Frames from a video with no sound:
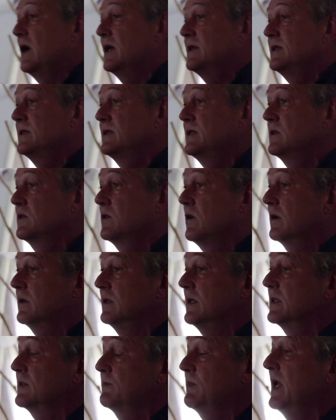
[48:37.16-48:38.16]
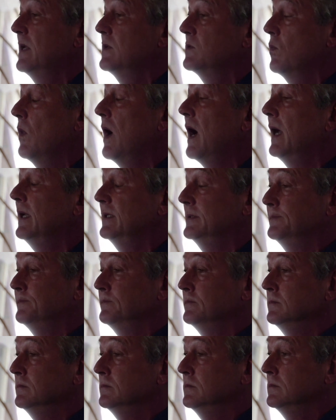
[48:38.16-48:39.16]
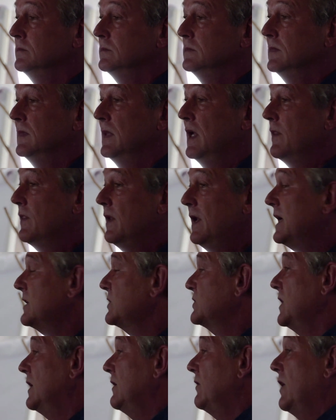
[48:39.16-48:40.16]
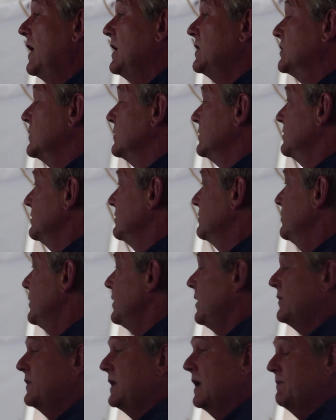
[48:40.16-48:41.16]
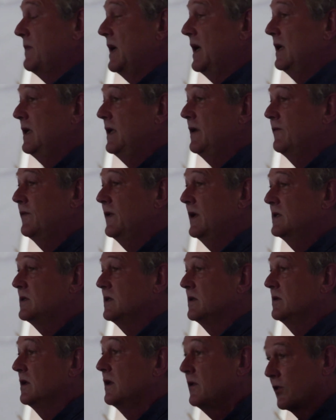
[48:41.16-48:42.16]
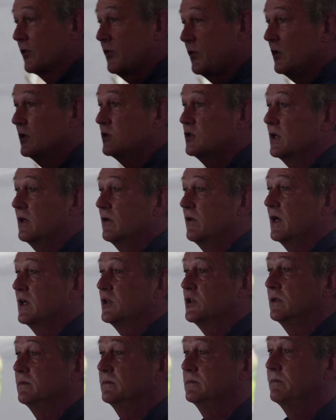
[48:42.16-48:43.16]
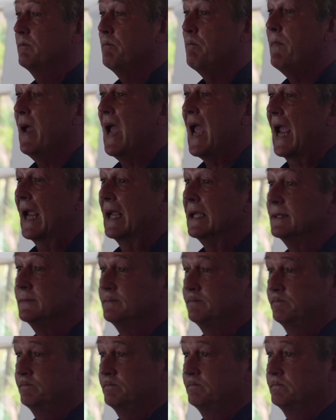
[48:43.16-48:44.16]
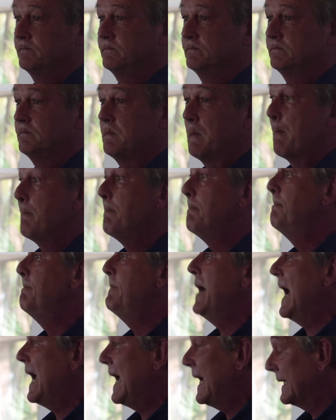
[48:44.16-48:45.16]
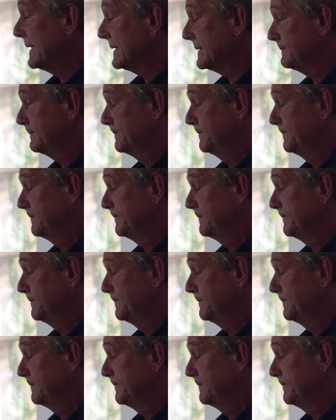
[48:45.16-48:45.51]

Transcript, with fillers: writings he's got and explains why. The next generation, we're not that badly affected. The third generation, bang, bang.